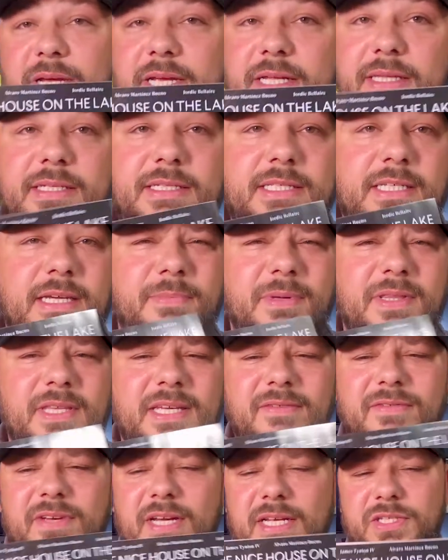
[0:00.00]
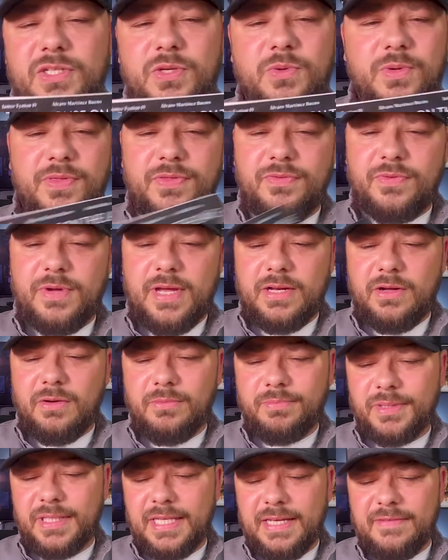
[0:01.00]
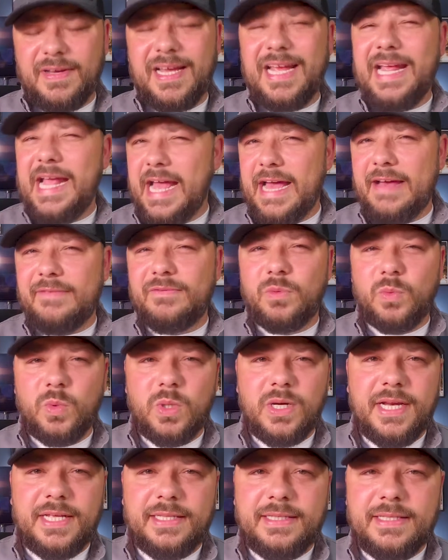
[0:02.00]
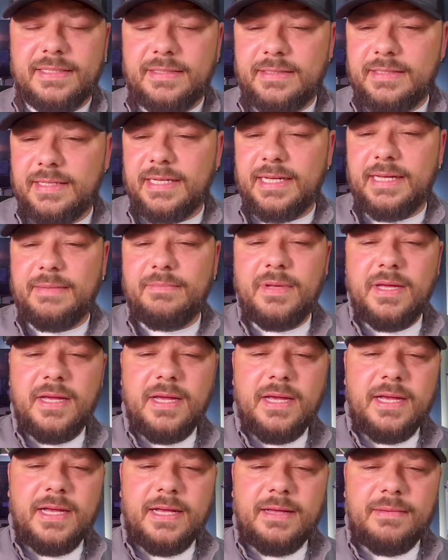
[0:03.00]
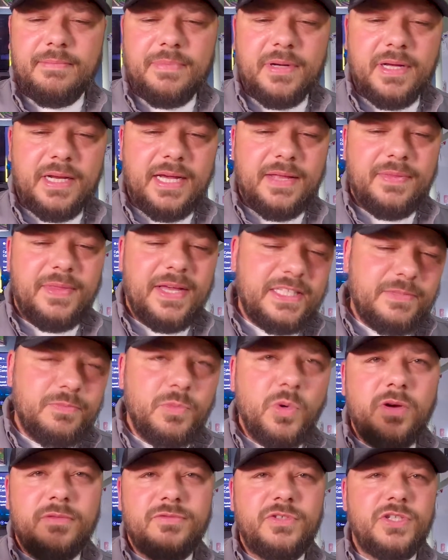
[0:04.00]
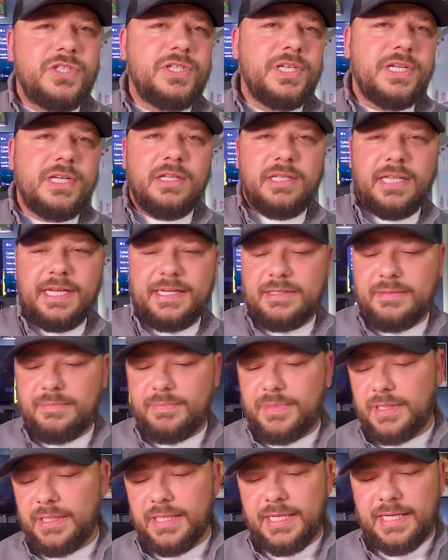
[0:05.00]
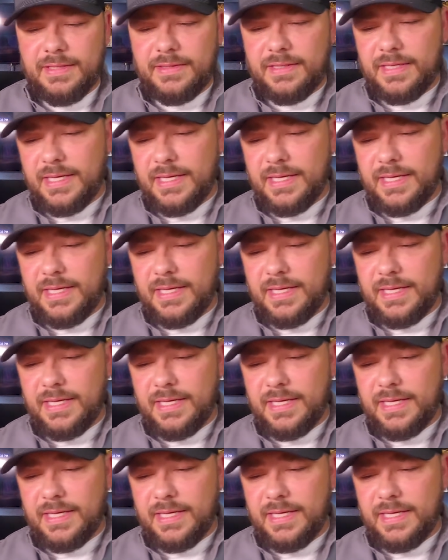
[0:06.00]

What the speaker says: picking these up. I think I've got 2 and 3. I don't believe I have 1 at this time, but that's more of just a collectability